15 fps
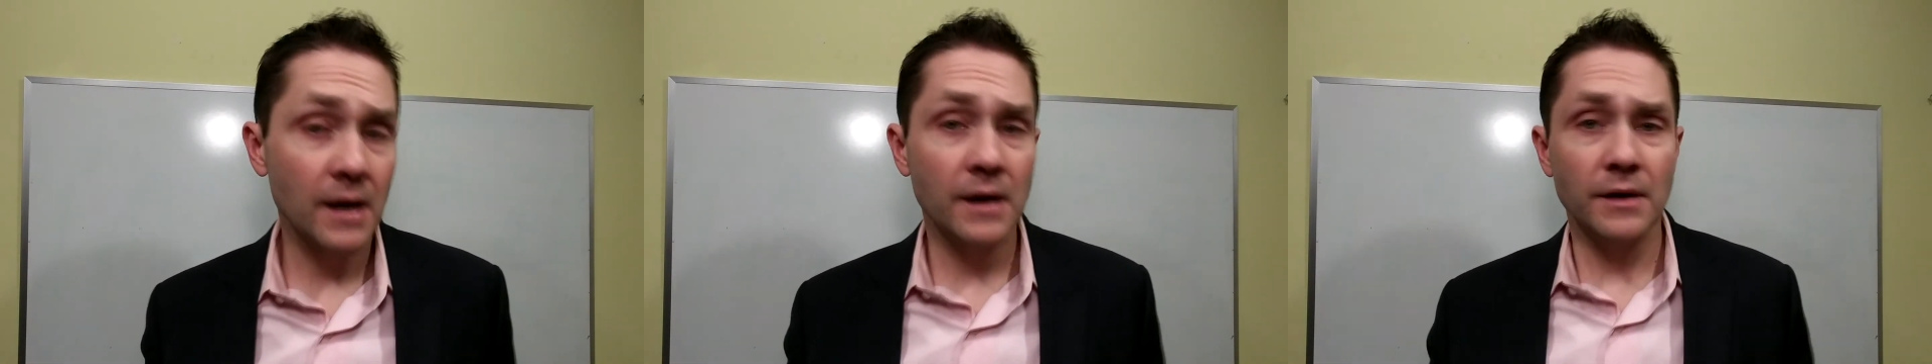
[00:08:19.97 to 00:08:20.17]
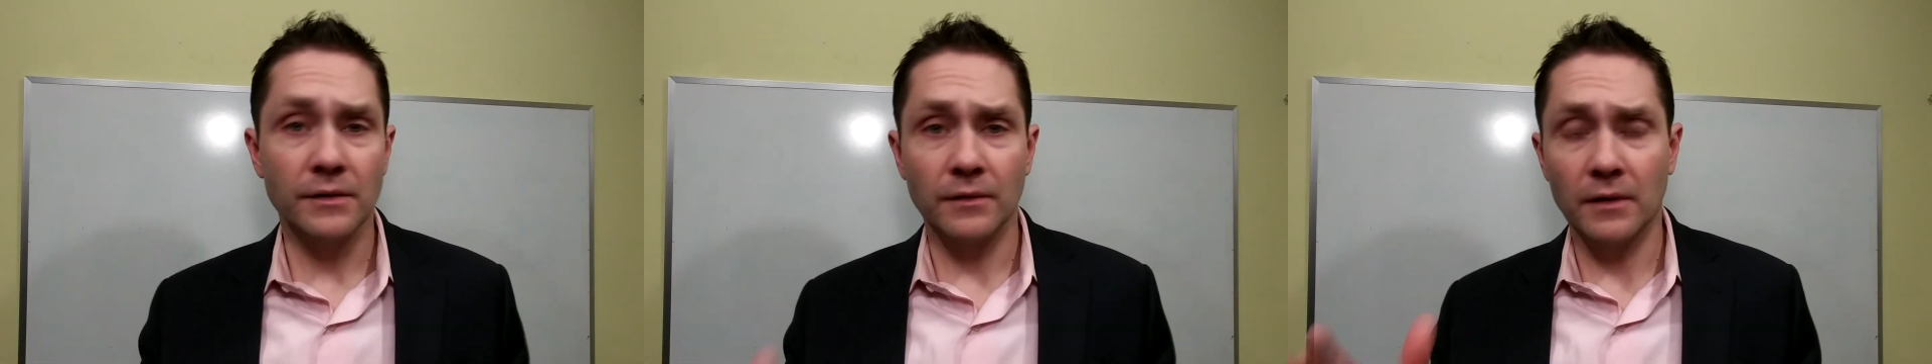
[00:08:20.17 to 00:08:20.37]

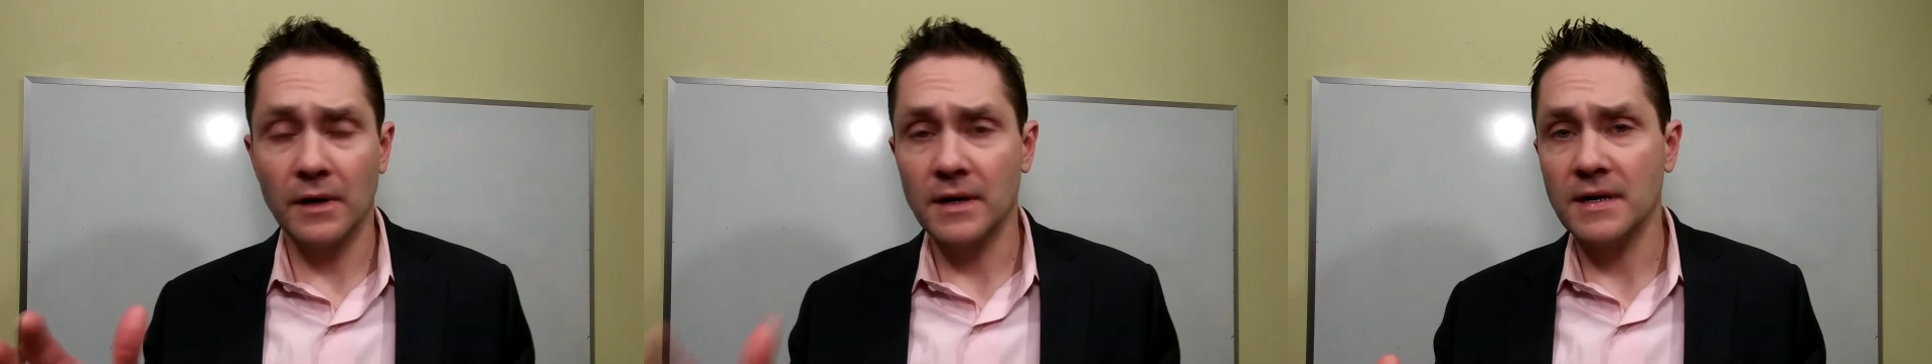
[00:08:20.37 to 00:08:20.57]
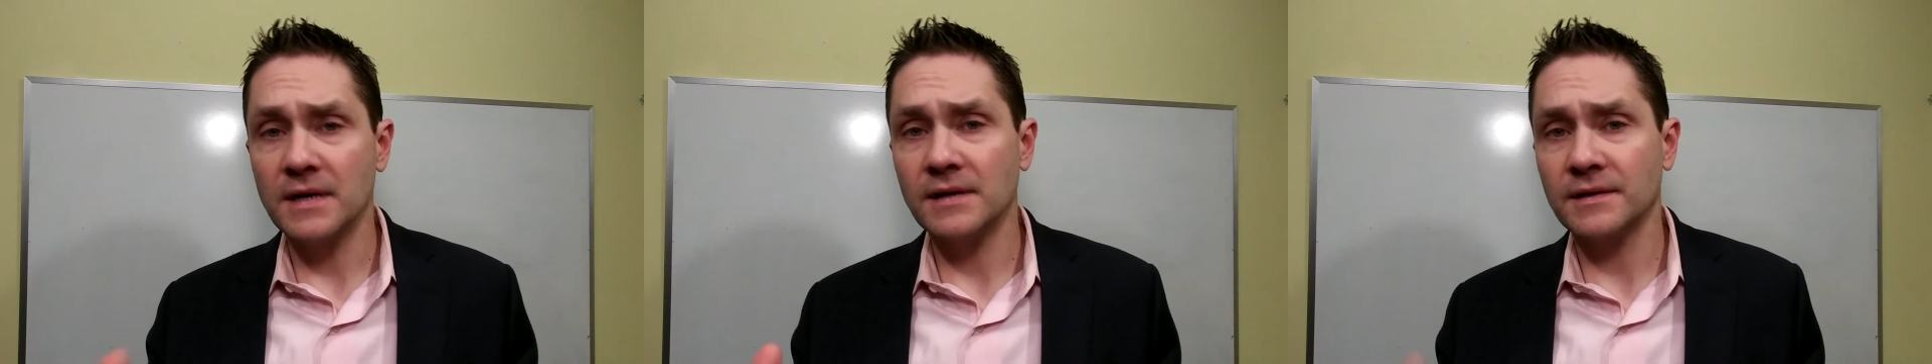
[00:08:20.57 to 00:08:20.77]
you're going
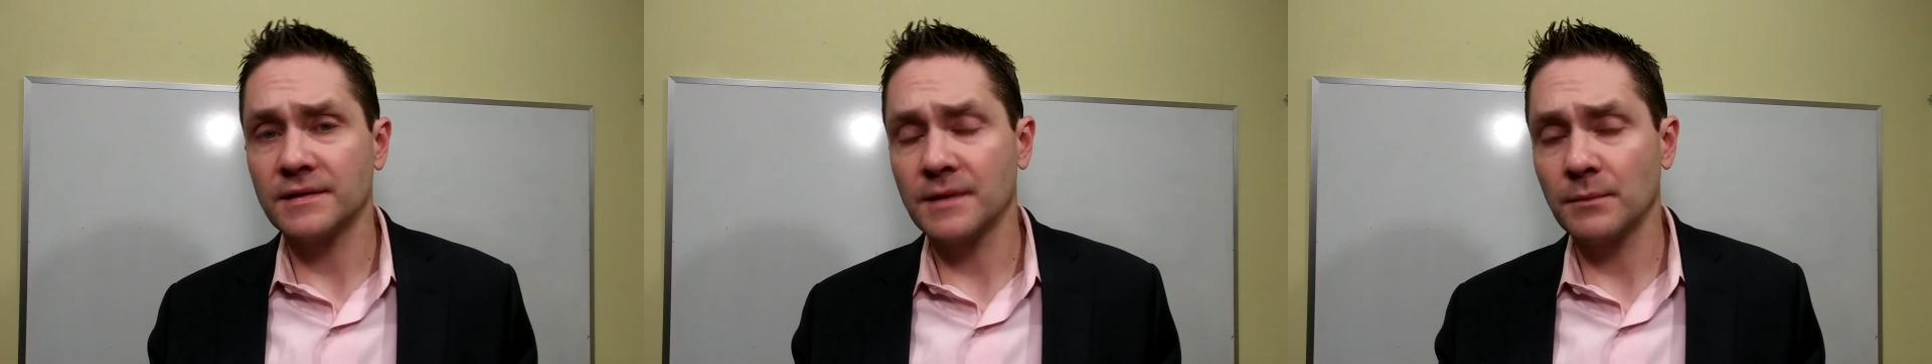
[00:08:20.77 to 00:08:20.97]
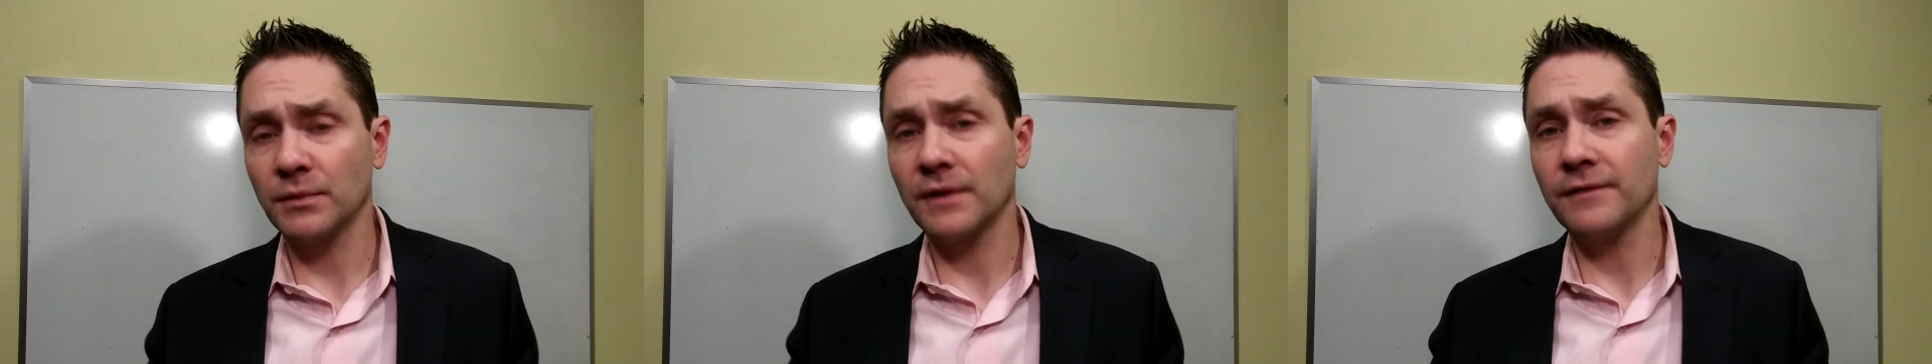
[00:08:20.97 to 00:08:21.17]
to need to
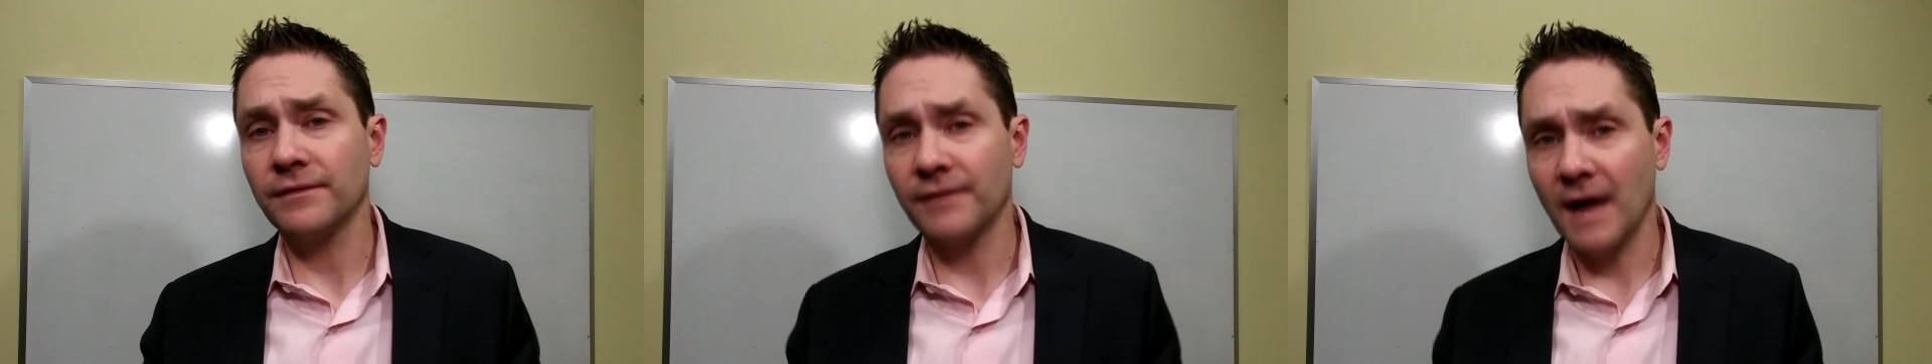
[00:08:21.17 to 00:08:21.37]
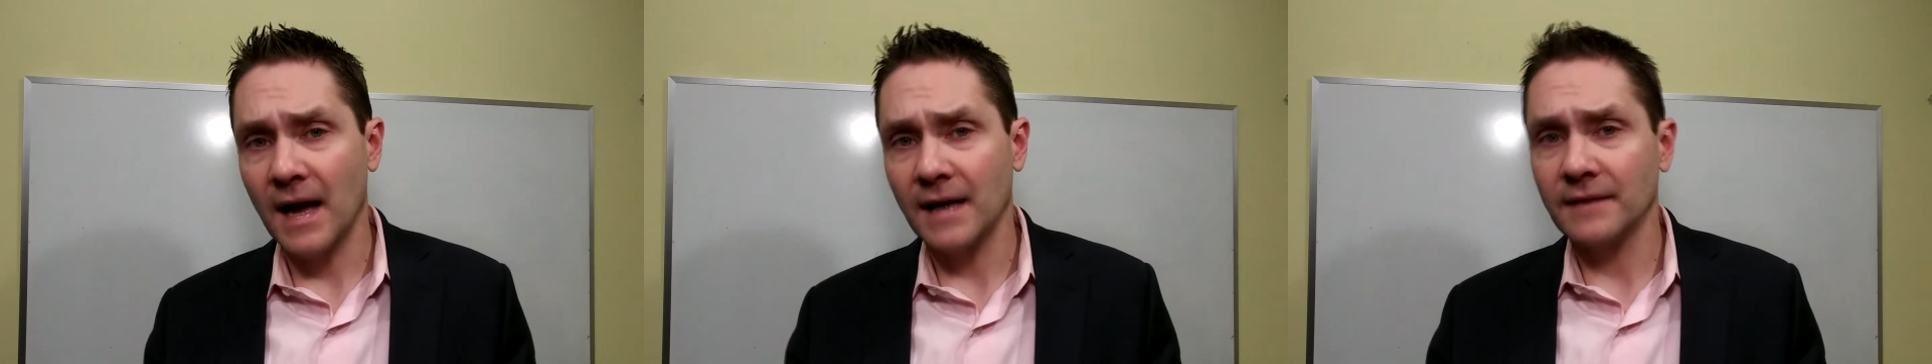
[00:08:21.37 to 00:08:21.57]
simply
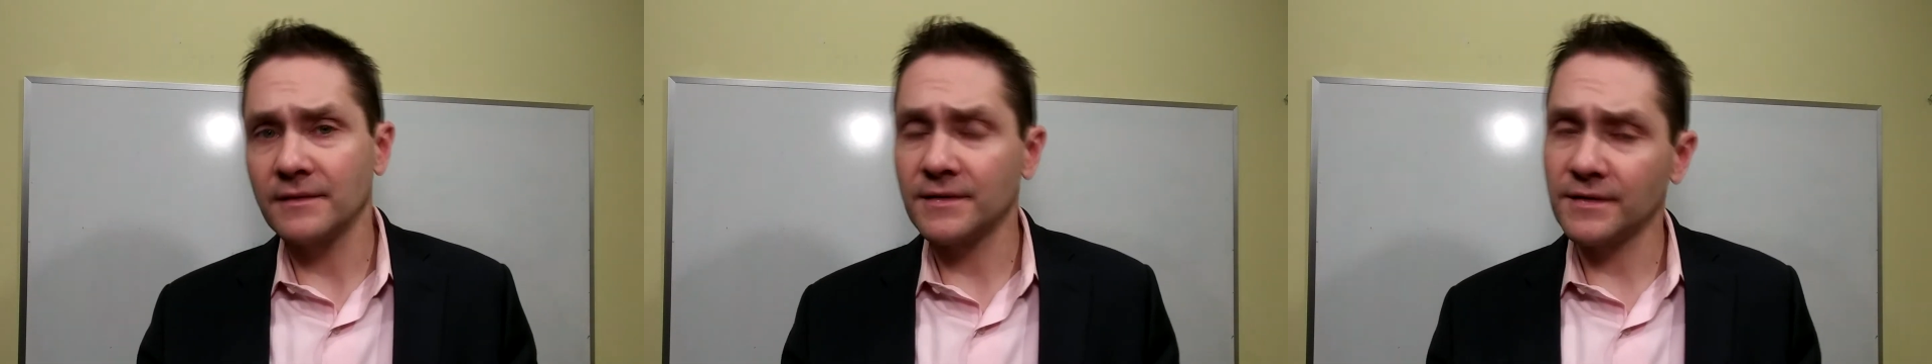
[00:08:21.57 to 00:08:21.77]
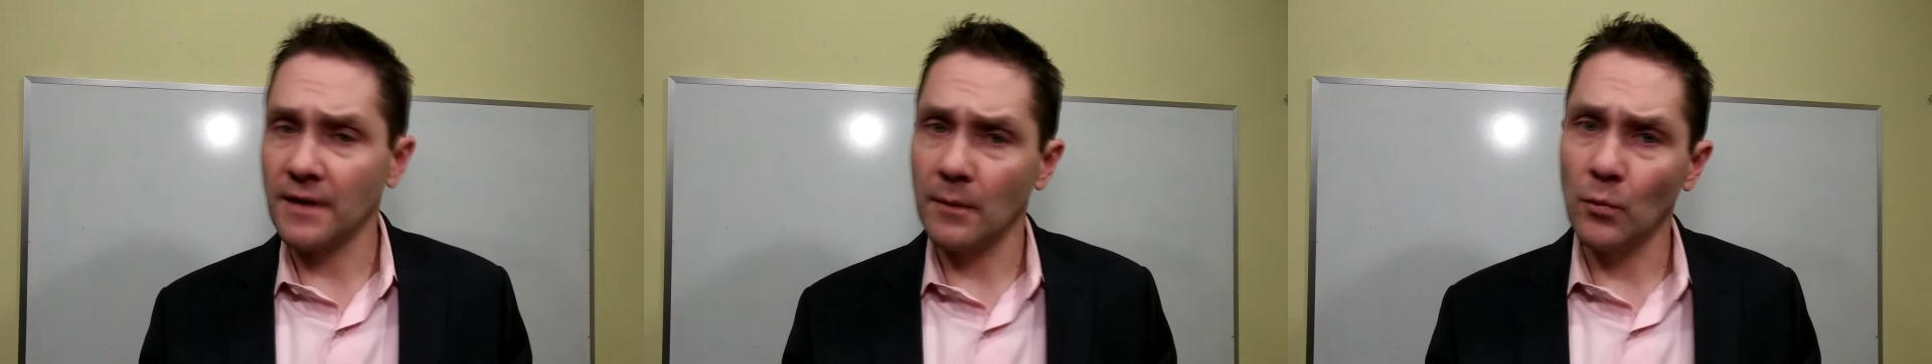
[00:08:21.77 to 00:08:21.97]
find
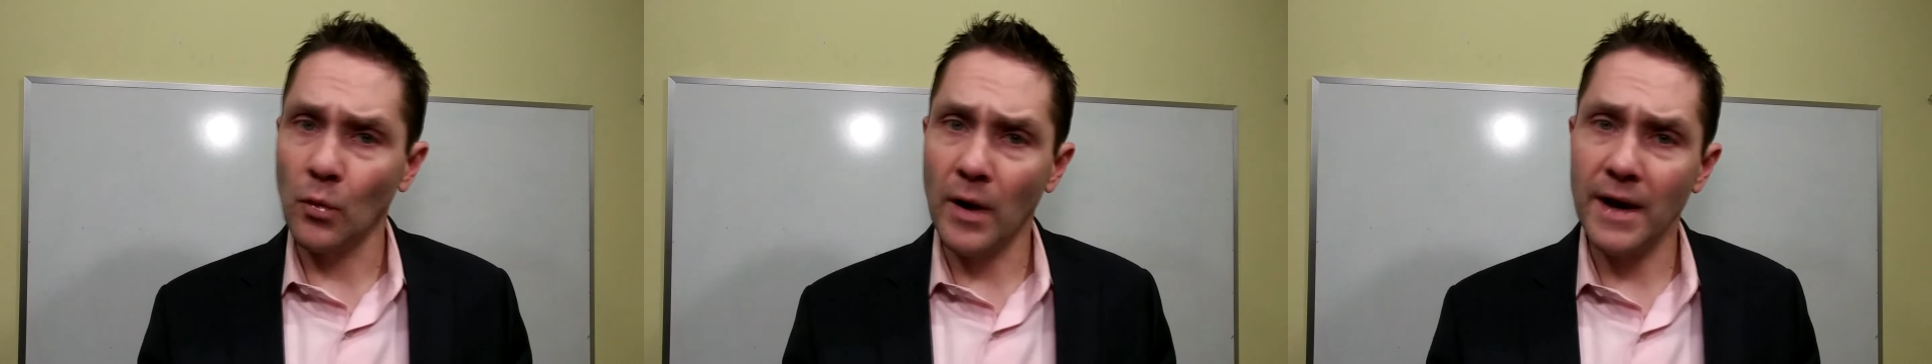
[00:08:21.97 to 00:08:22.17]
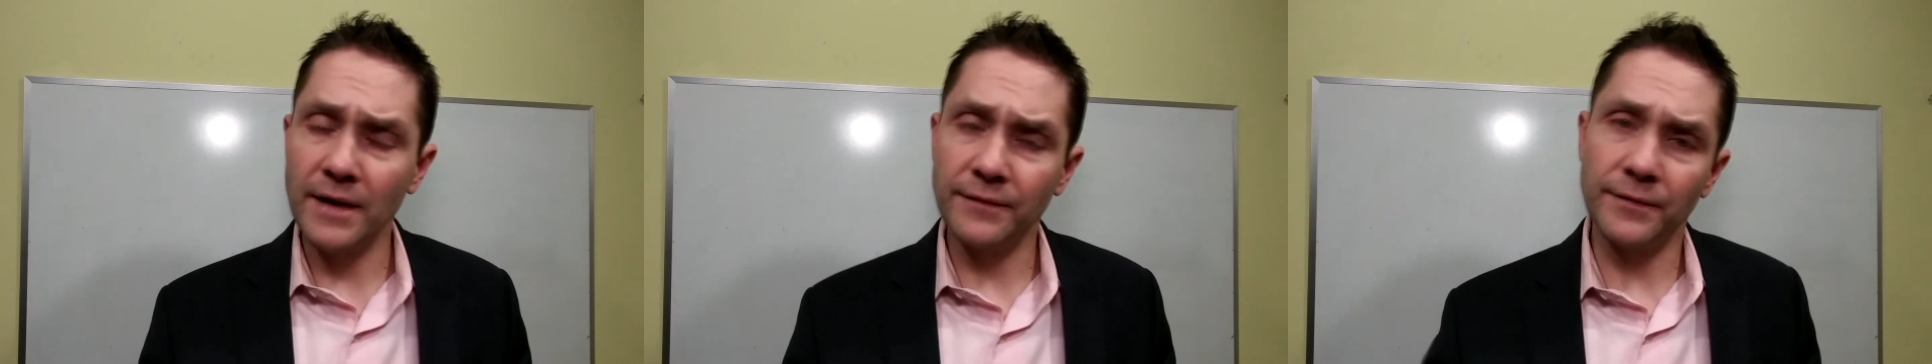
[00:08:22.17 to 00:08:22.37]
some
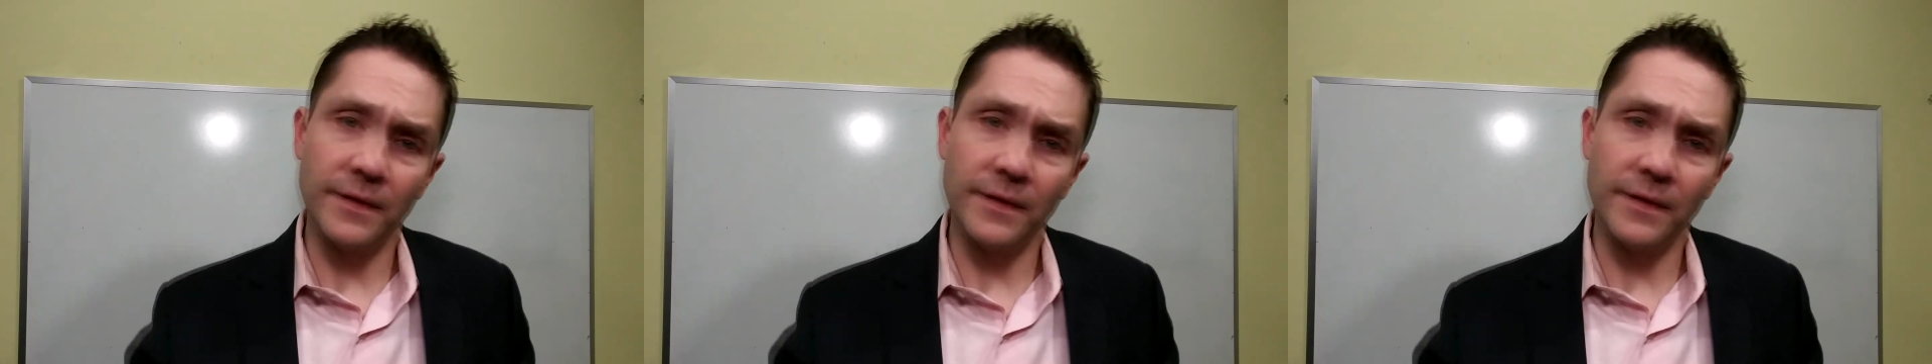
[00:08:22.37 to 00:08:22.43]
way for